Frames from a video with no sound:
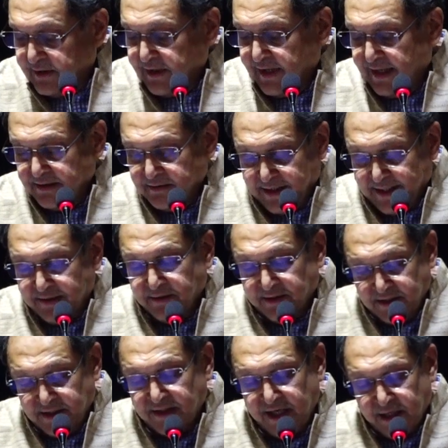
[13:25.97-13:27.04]
and that
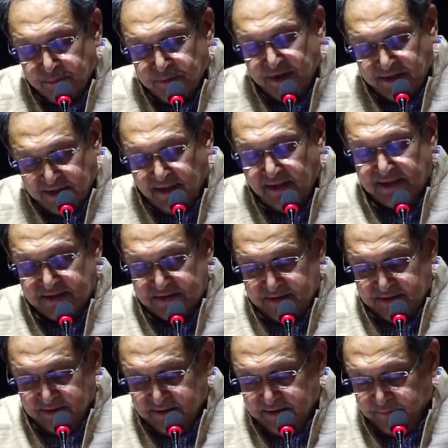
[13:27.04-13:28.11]
he can be
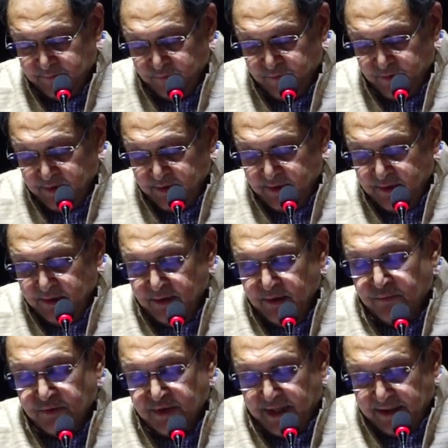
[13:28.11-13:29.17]
realized,
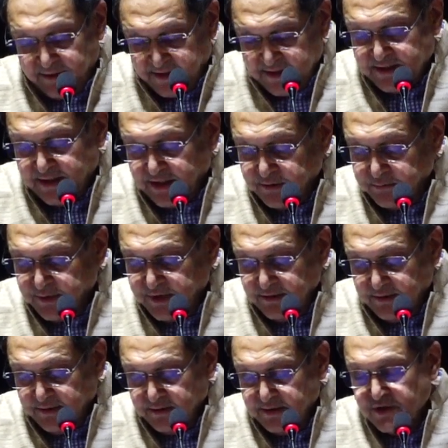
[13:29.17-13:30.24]
that this Atman
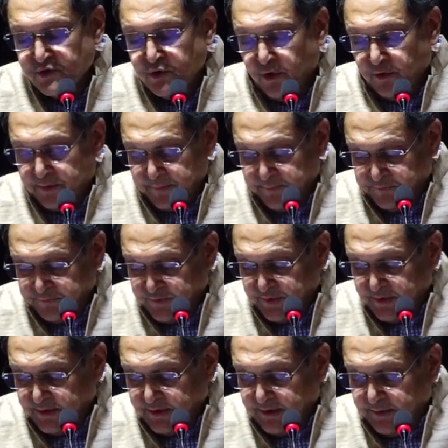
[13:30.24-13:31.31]
is God,
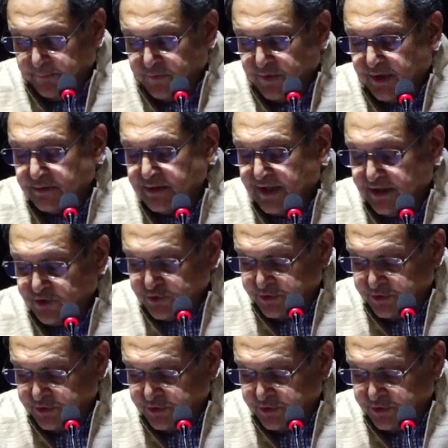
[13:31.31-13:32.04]
that the